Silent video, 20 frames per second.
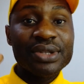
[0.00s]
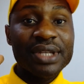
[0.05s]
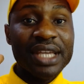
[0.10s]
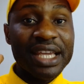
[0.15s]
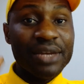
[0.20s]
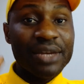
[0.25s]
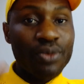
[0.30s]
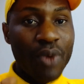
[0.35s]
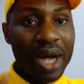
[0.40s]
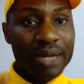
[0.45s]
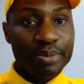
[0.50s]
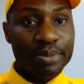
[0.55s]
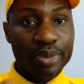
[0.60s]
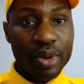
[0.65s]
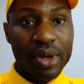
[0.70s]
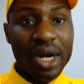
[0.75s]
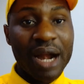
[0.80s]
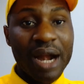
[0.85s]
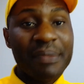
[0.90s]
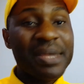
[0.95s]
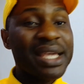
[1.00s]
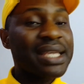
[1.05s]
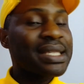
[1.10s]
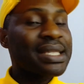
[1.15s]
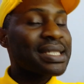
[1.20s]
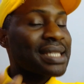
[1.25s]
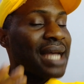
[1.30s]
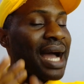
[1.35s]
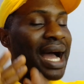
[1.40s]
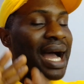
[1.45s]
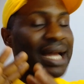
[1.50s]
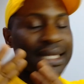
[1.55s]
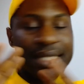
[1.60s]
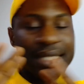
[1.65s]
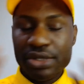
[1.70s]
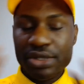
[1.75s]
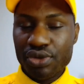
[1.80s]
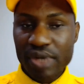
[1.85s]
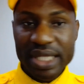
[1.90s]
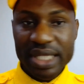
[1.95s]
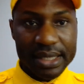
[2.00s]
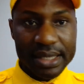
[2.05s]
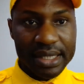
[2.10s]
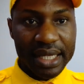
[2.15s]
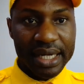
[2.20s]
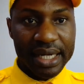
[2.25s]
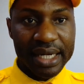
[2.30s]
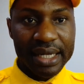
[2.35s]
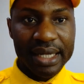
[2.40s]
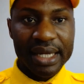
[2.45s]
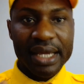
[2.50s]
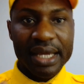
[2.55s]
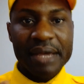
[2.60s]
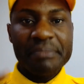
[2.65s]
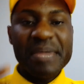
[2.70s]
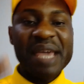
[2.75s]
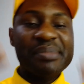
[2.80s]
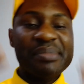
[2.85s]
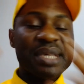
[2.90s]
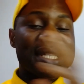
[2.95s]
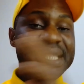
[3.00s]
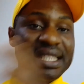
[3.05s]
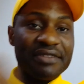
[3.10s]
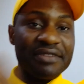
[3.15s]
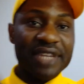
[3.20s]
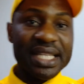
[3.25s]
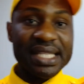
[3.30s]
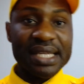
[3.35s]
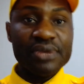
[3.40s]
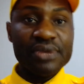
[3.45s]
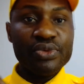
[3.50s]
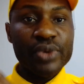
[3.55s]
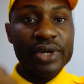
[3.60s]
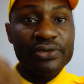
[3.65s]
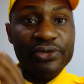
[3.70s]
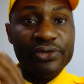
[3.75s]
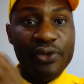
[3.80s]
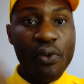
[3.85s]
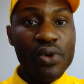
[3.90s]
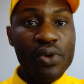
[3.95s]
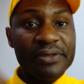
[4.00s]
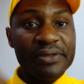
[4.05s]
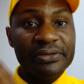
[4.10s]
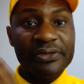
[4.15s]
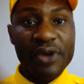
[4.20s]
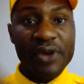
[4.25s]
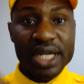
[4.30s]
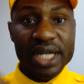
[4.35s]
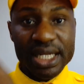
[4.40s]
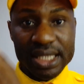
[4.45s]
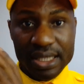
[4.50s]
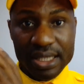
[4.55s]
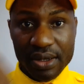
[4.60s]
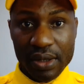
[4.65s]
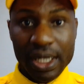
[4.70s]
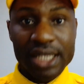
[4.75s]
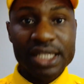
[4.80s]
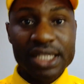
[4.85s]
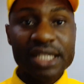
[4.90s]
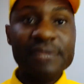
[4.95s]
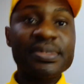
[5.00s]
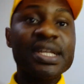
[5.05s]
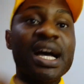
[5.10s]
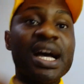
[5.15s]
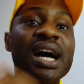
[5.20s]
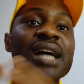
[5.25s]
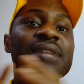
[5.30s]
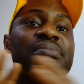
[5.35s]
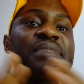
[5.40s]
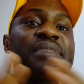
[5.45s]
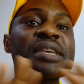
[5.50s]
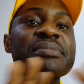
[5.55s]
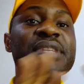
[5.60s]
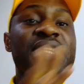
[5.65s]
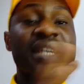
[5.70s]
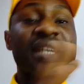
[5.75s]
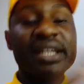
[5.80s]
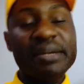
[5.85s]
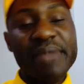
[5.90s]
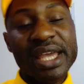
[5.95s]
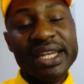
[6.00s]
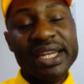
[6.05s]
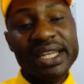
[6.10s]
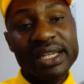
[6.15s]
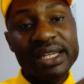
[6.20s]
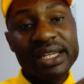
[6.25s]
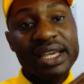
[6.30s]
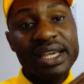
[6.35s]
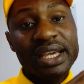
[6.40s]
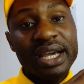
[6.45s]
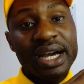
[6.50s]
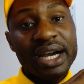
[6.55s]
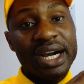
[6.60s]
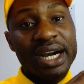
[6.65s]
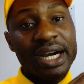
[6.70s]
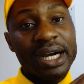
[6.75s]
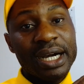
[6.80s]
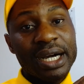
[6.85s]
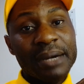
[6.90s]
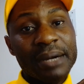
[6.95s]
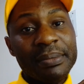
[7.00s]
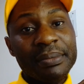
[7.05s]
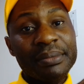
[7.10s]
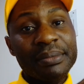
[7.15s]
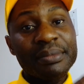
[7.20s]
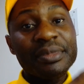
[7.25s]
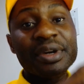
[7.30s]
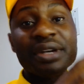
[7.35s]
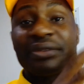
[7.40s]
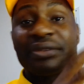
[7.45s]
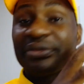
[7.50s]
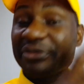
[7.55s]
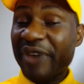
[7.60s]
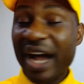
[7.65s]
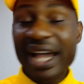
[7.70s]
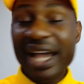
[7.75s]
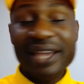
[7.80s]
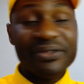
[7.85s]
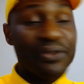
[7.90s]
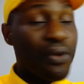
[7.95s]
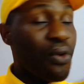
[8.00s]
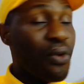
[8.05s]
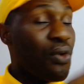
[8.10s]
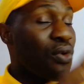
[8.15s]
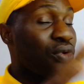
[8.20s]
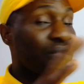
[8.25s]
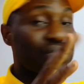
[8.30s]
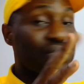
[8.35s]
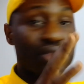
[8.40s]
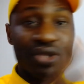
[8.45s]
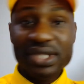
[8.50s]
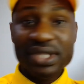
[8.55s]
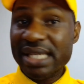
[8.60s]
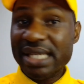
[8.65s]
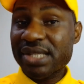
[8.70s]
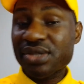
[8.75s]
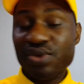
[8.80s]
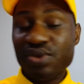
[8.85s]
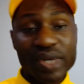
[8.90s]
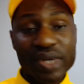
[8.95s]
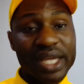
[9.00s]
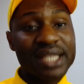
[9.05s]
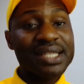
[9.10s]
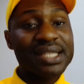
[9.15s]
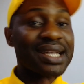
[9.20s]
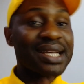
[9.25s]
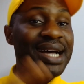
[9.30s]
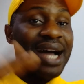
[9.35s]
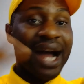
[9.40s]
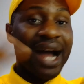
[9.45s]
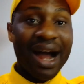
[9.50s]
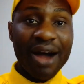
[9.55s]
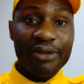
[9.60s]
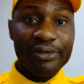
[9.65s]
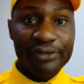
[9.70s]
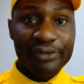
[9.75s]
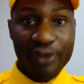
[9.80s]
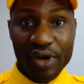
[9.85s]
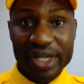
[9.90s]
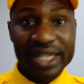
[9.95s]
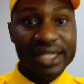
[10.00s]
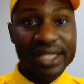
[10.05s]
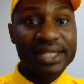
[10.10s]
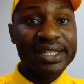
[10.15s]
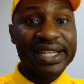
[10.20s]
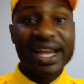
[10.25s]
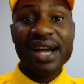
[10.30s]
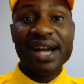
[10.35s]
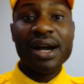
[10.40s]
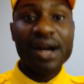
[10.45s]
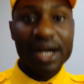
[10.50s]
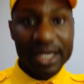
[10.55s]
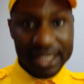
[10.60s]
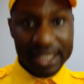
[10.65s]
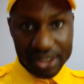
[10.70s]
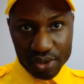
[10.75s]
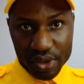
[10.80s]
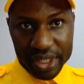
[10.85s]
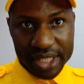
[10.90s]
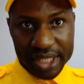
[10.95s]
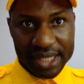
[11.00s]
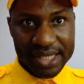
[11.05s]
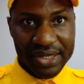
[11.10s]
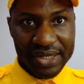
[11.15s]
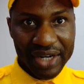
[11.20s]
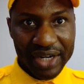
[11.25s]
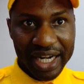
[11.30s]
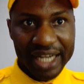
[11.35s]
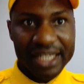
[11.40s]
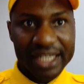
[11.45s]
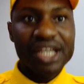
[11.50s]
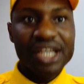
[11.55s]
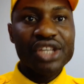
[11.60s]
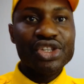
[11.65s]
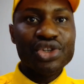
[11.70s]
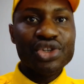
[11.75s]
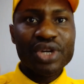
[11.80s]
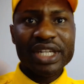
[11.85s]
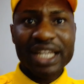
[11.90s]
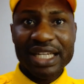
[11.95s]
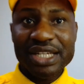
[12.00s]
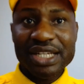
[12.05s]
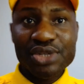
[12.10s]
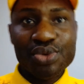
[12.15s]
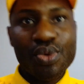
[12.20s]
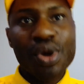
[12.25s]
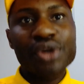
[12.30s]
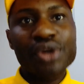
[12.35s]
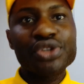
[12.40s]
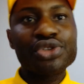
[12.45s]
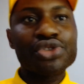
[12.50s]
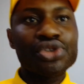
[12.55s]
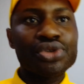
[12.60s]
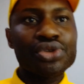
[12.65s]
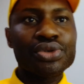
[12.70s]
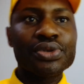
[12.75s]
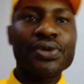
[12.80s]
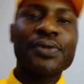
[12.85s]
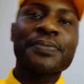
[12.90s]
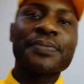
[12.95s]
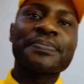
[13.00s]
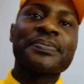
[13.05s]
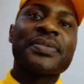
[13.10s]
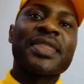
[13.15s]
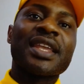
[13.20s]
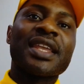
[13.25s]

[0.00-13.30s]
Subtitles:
in one program is at least 23, maybe 17 with fully funded scholarships, and maybe the remaining 5 or 6 students are funding their studies, all right? So that is what you should know.